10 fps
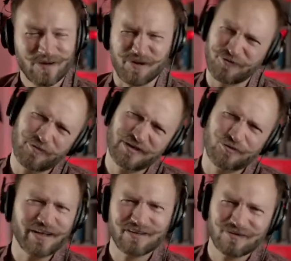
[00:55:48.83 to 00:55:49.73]
Performance?
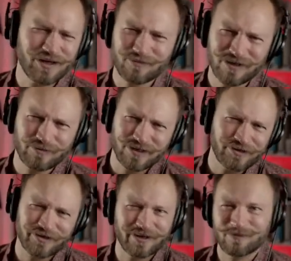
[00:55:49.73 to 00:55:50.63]
What? Why do
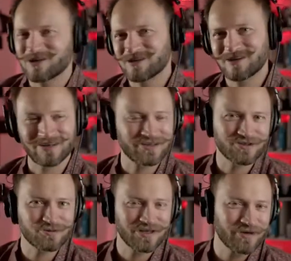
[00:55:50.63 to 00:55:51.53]
you care about that? I
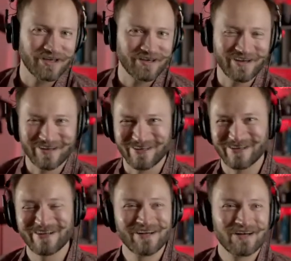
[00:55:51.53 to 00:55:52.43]
just want my.
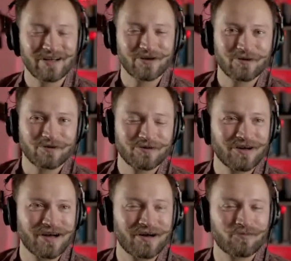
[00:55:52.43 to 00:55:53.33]
Are you
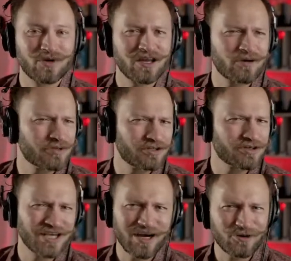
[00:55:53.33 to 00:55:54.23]
bringing up the dog
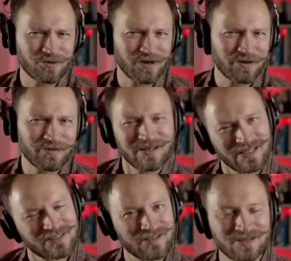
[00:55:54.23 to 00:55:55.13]
chow or whatever?
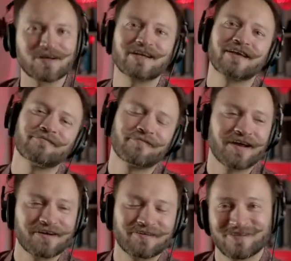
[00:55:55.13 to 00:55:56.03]
That's what I
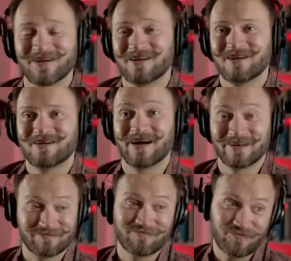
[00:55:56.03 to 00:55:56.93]
matter.
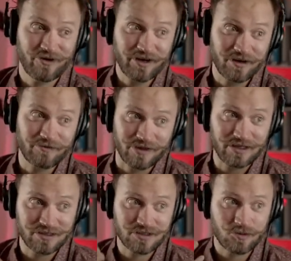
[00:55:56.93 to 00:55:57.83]
And funny enough,
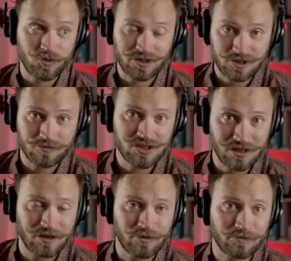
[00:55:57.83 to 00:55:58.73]
that's with some C
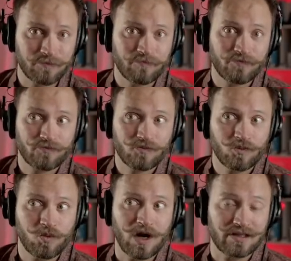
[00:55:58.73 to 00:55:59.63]
level
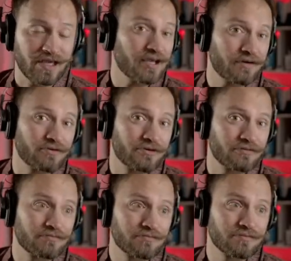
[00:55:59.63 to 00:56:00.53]
what they care for,
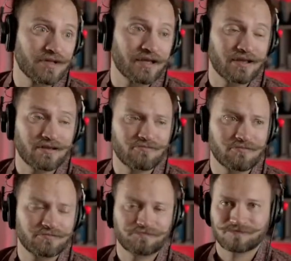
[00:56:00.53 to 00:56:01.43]
like
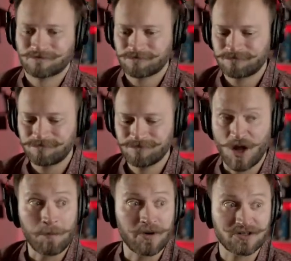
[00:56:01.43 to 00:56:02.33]

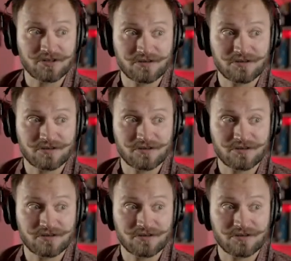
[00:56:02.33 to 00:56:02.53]
numbers.